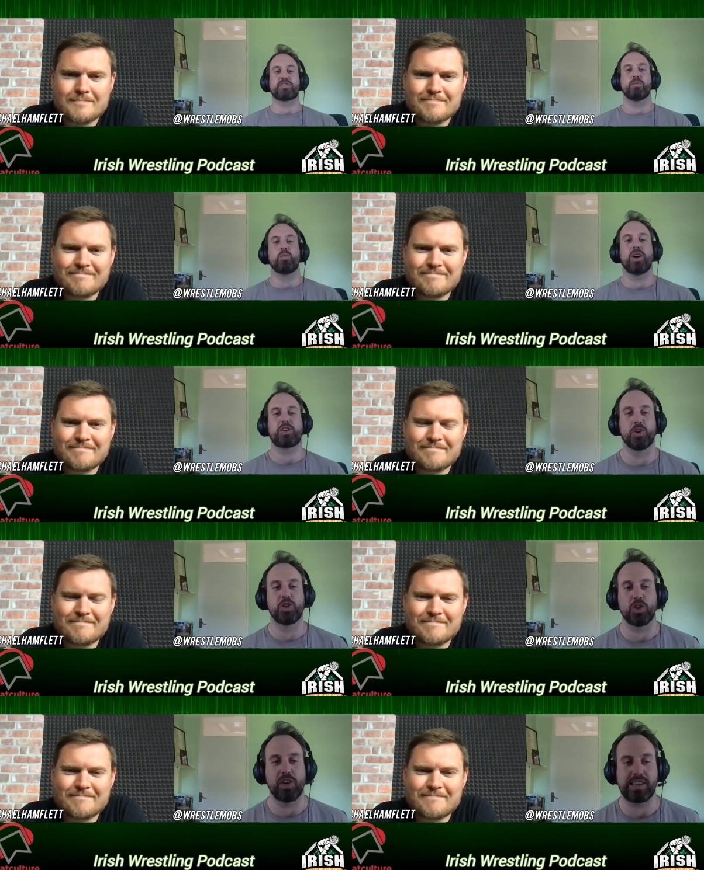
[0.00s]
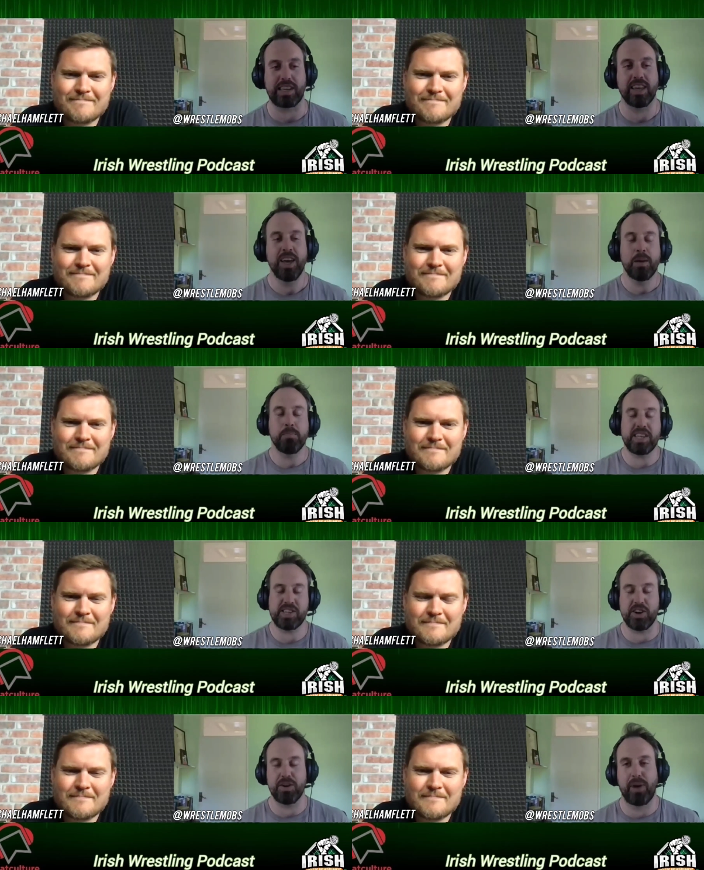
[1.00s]
Speaker 1: from What Culture Wrestling,
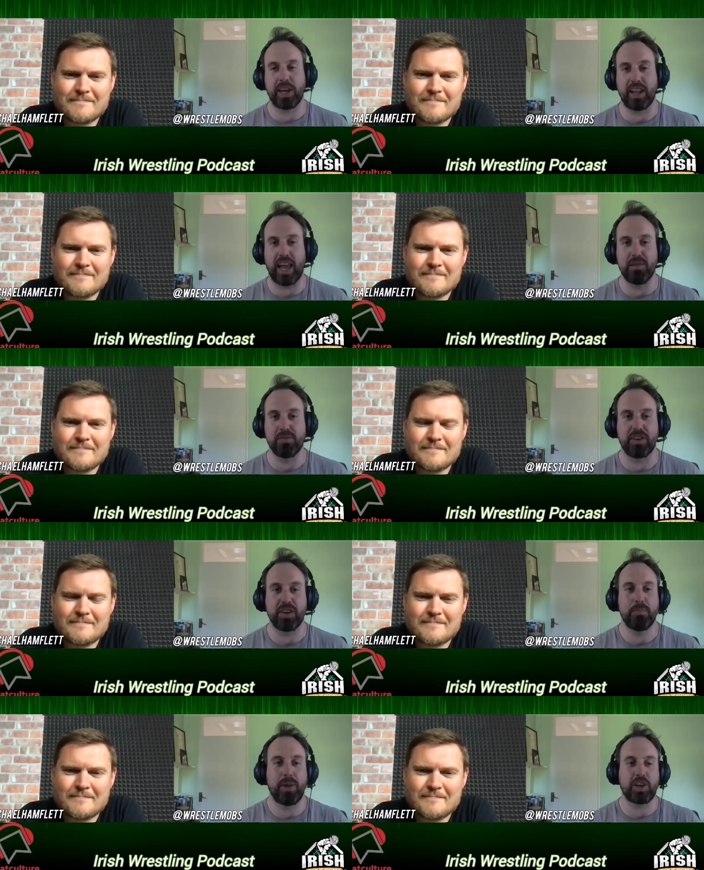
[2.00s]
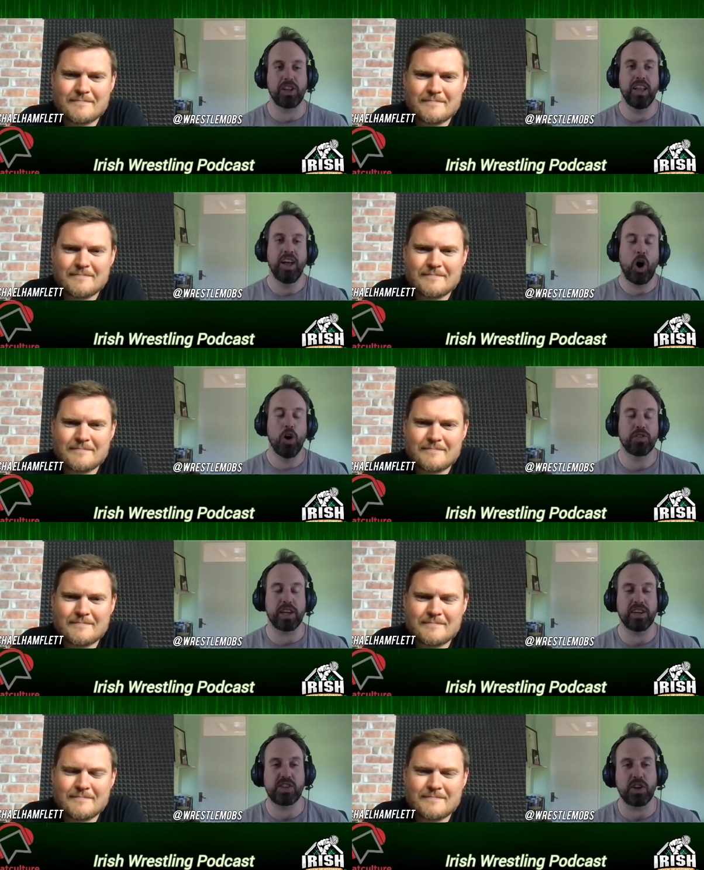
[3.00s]
Mister Michael Hamflett. Michael, over
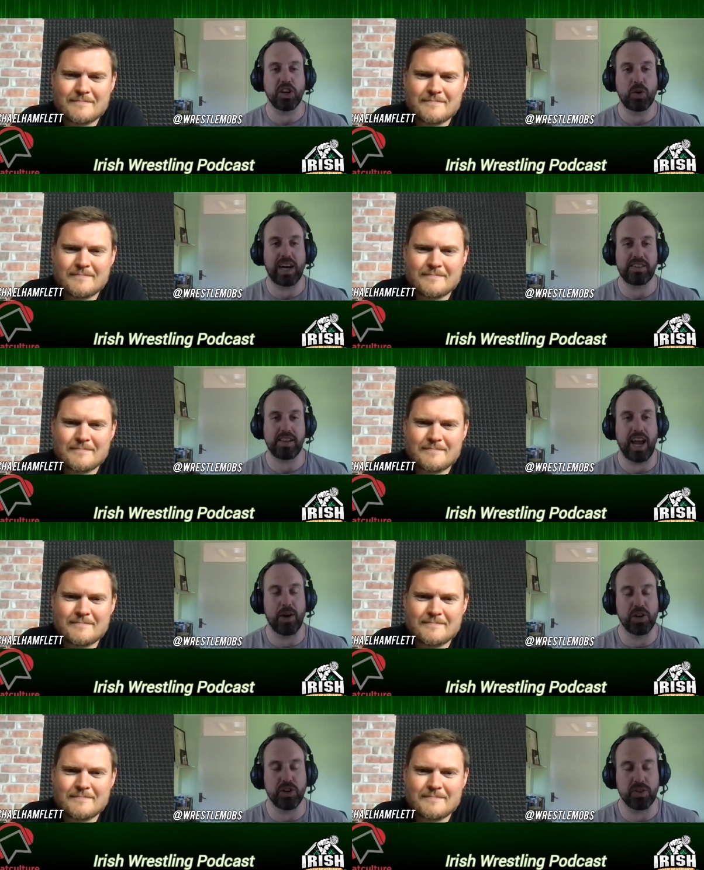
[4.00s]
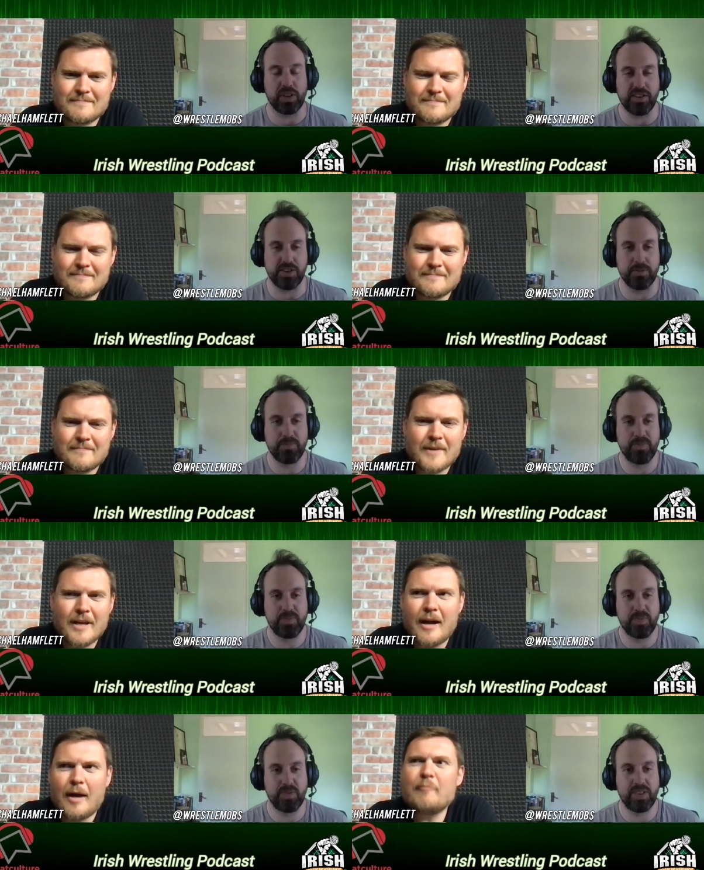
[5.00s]
there in sunny Newcastle, how are you doing today, sir?
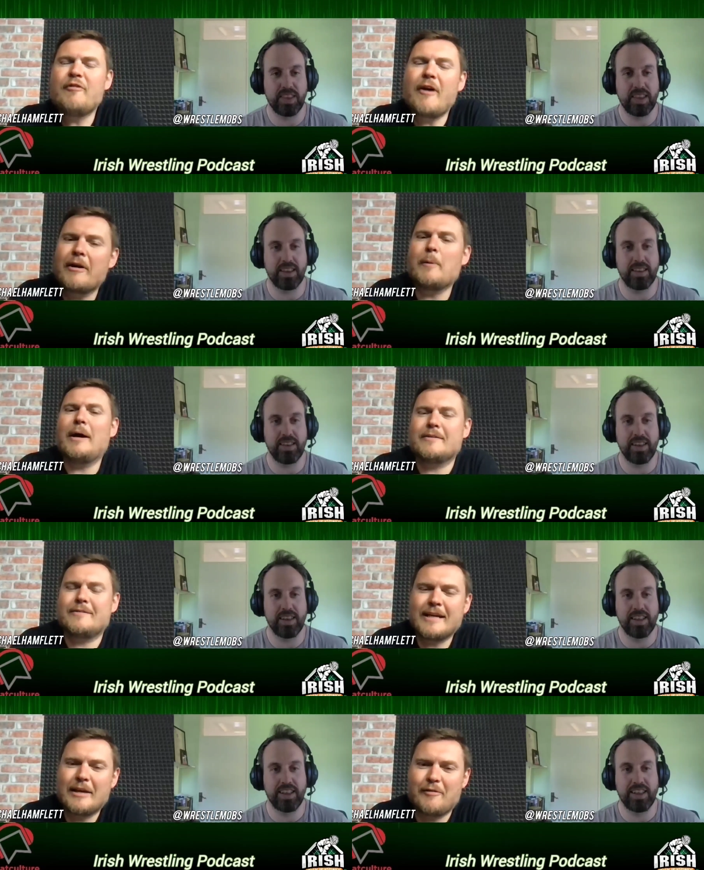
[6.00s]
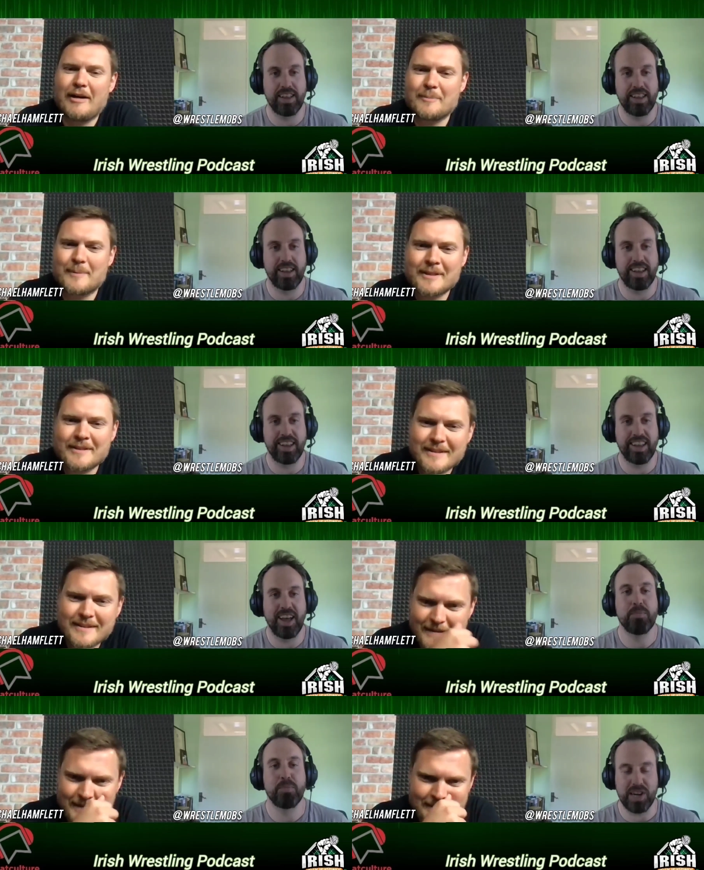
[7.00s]
Speaker 2: I'm very well. Thank you for having me.
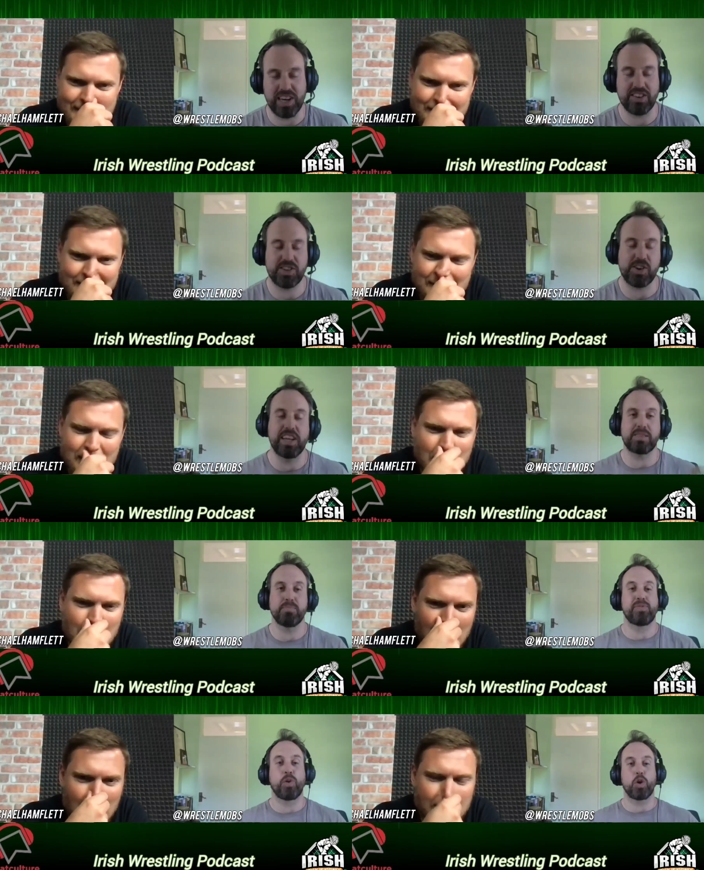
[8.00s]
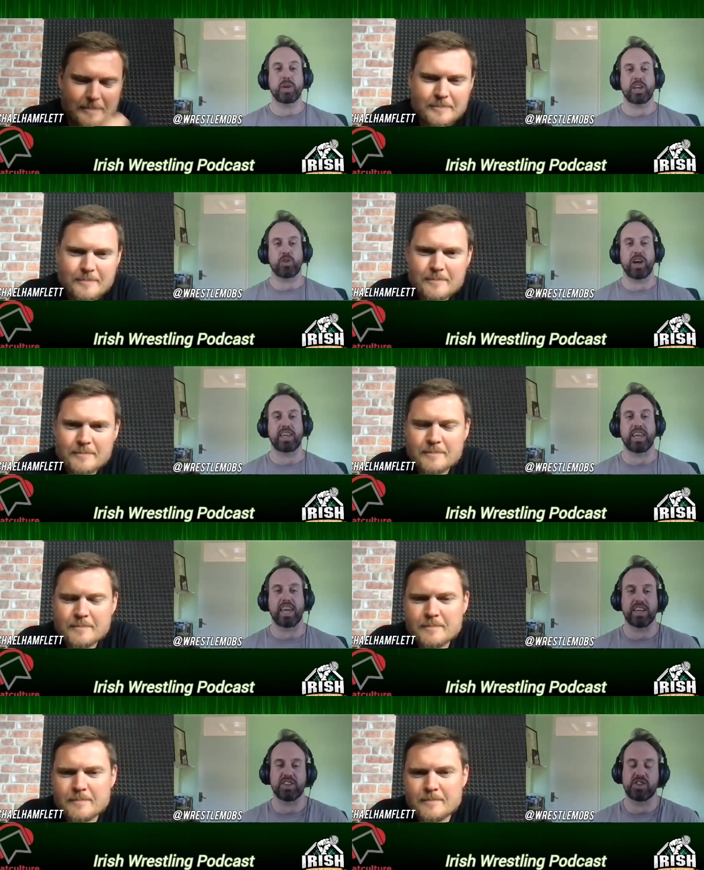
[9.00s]
Speaker 1: Brilliant. Sorry, listen, before we get cracking
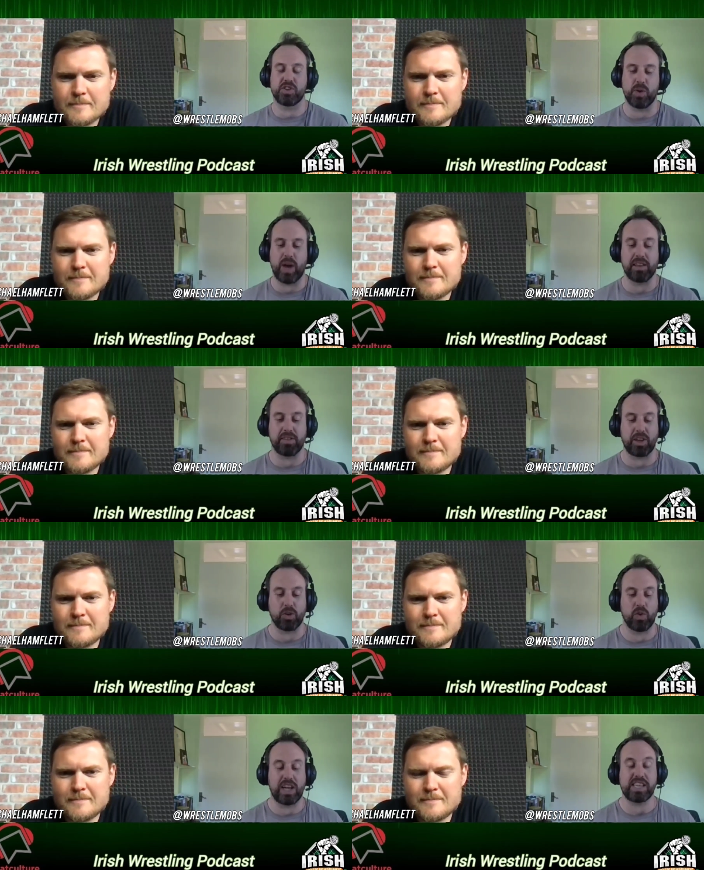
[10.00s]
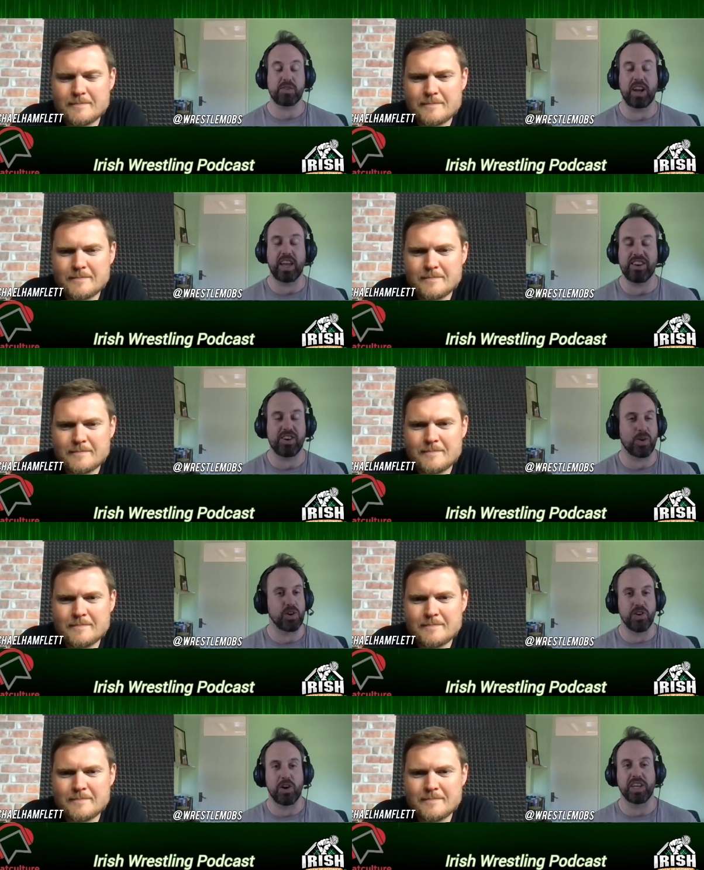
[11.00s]
into anything wrestling related or your